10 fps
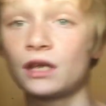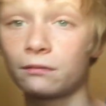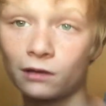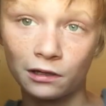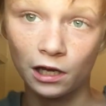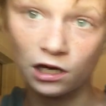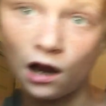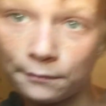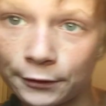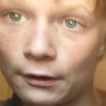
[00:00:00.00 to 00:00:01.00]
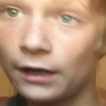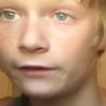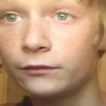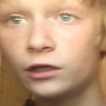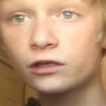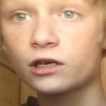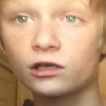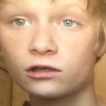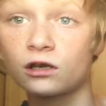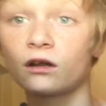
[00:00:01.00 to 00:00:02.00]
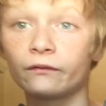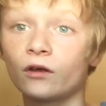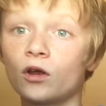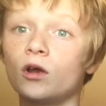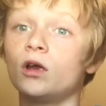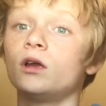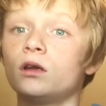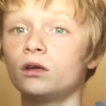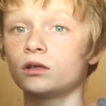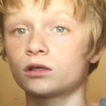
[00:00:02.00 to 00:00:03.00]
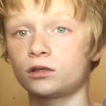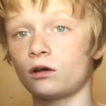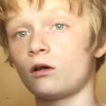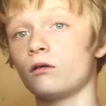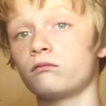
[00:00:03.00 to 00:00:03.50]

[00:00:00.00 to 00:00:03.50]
they play like copyrighted music and stuff. So